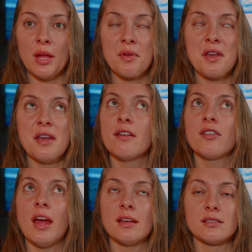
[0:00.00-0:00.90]
I would
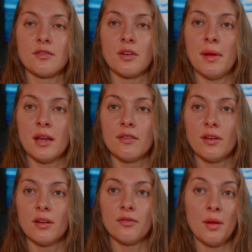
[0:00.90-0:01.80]
never ask for money
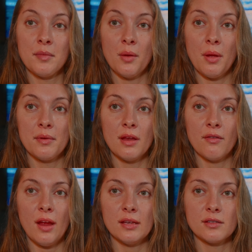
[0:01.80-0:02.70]
from you. I would
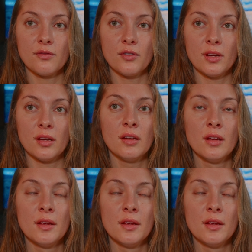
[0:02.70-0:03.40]
never ask for